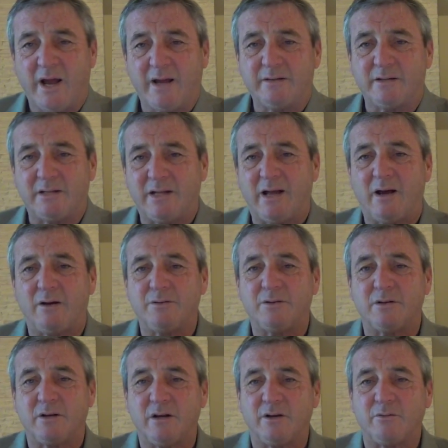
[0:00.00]
and it allowed
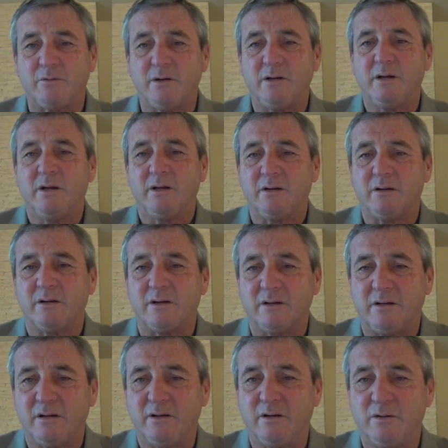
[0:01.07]
the country to
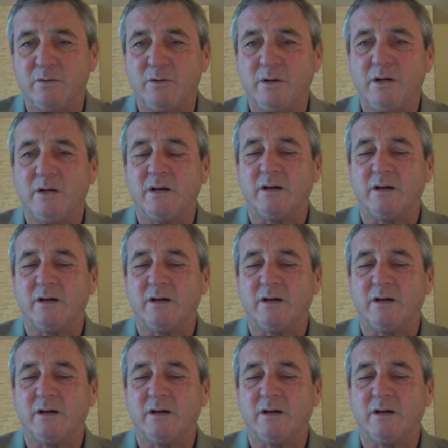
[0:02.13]
continue